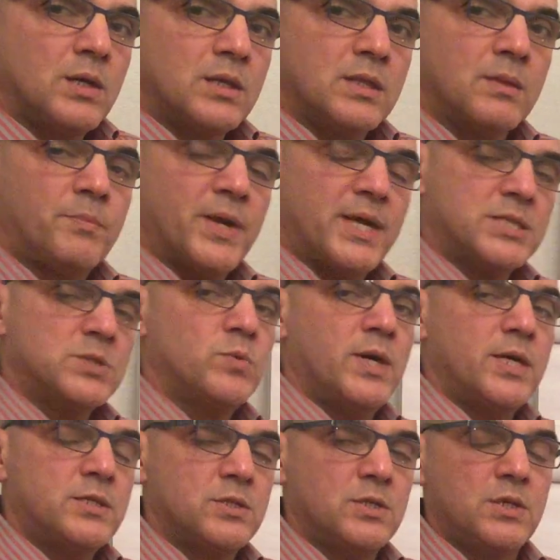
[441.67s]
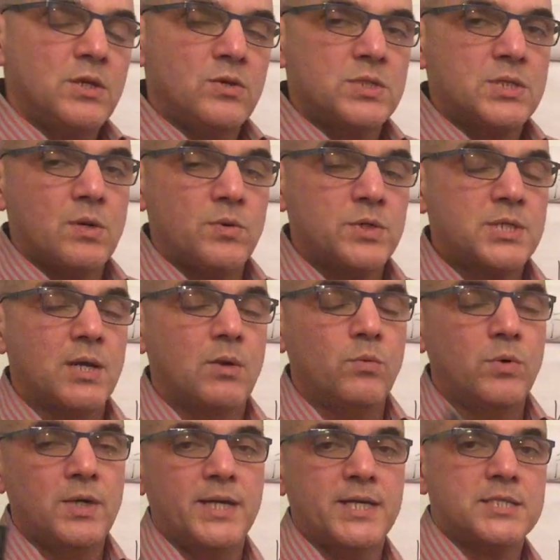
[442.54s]
the best way to use it, which I
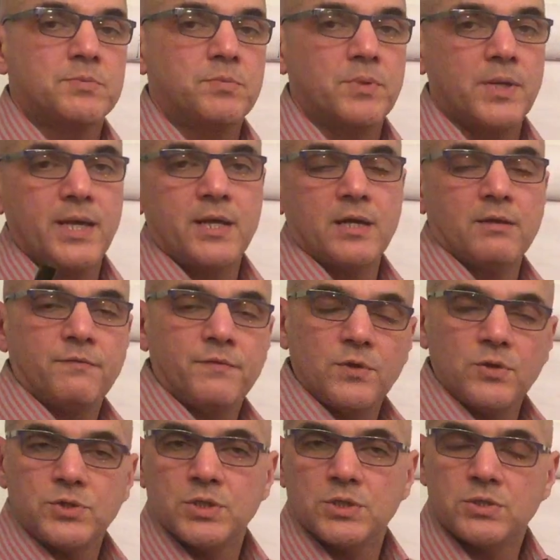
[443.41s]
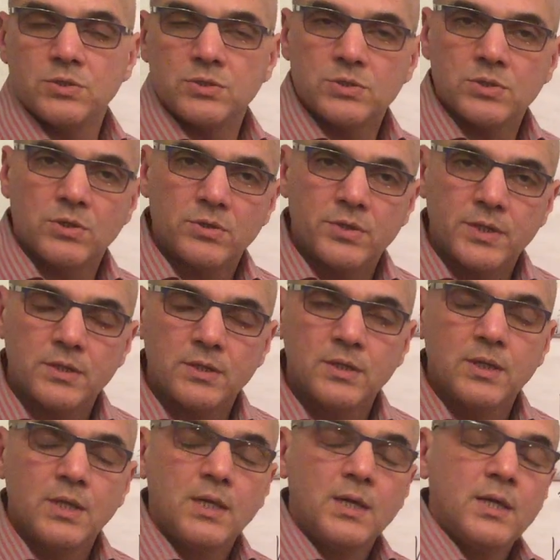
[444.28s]
will explain in a future
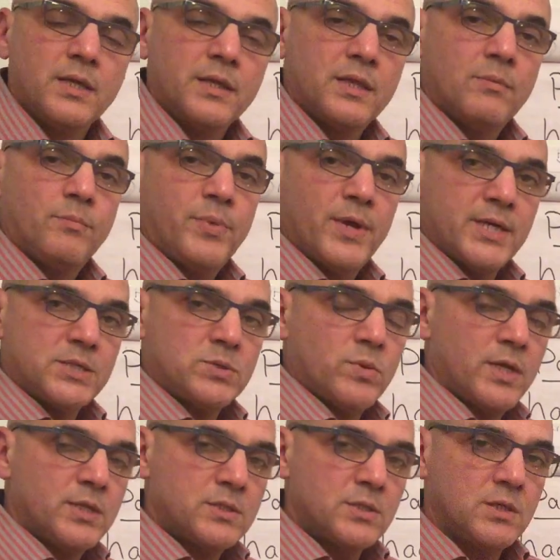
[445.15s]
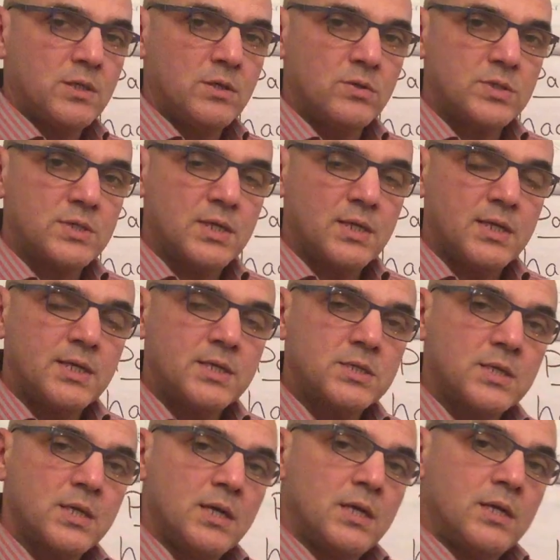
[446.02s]
tutorial, the best way to use it
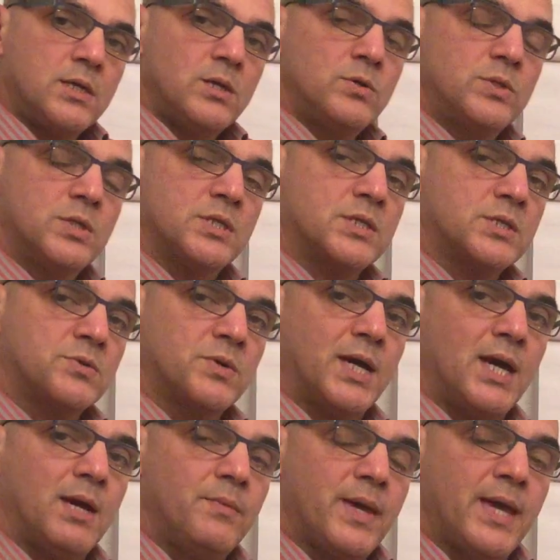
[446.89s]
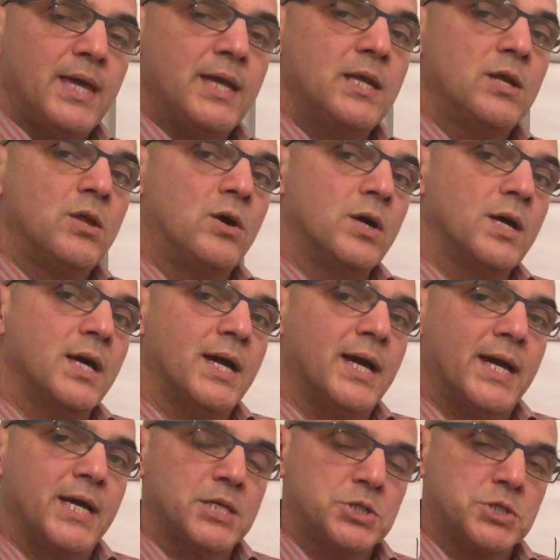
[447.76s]
is you describe a longer
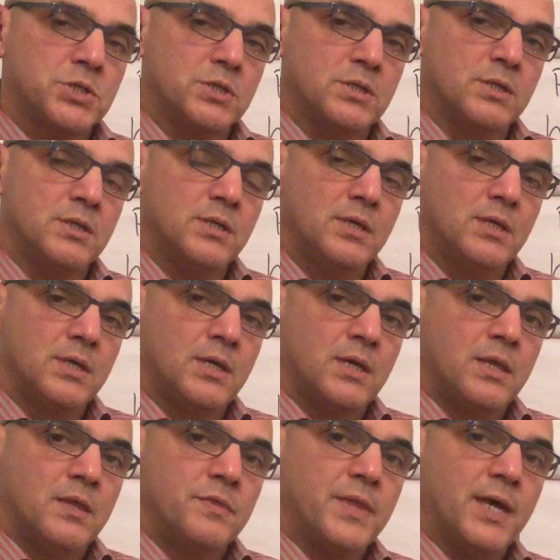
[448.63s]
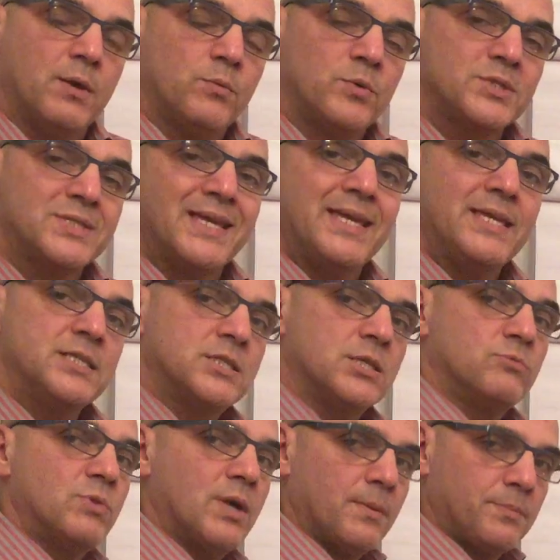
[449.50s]
action that was
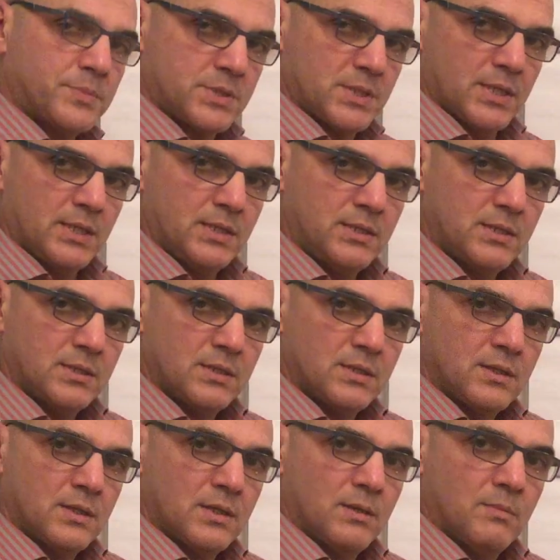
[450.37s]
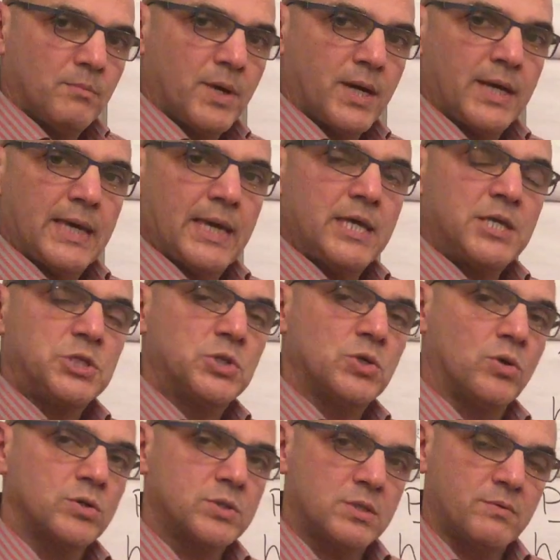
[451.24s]
interrupted by a
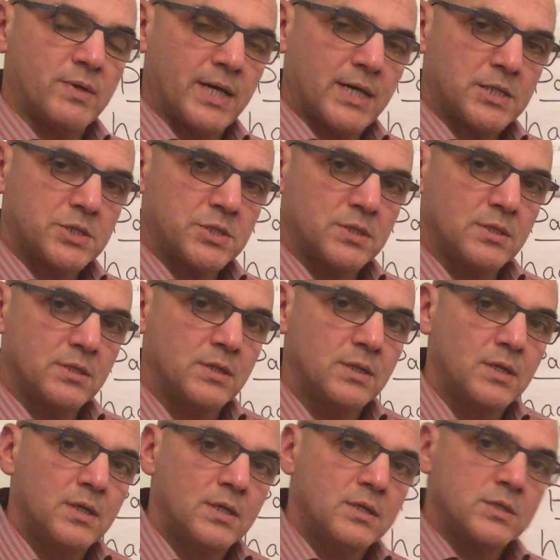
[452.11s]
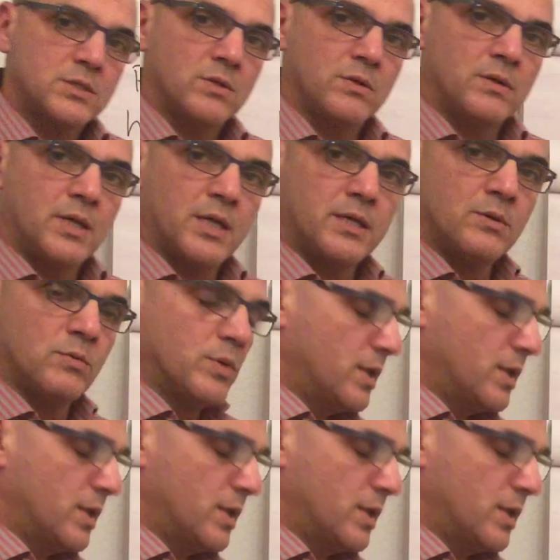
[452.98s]
shorter action. So in other